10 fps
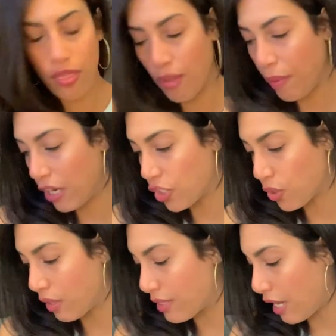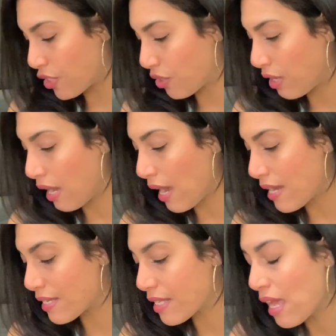the pair of shorts I showed you
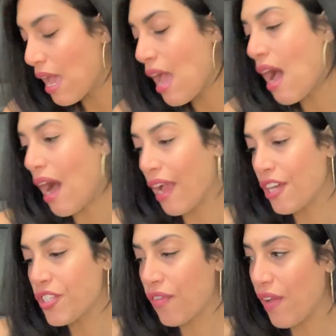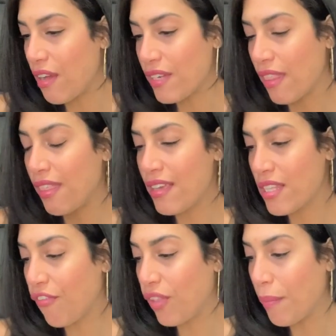guys. I also found this
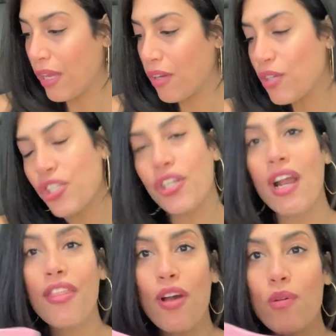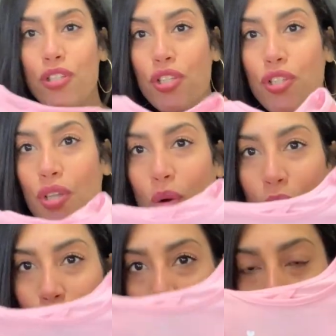flamingo shirt I thought was so
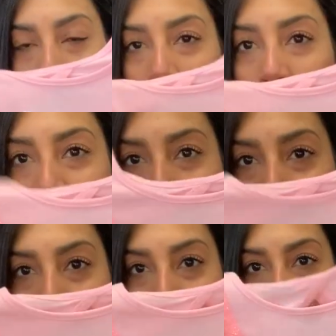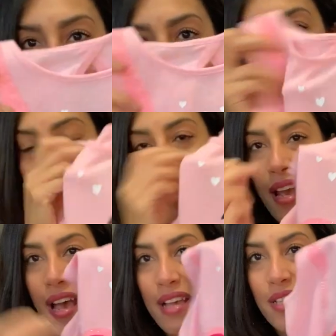adorable. So it's pink and then
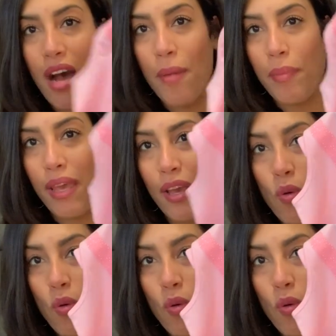it has hot pink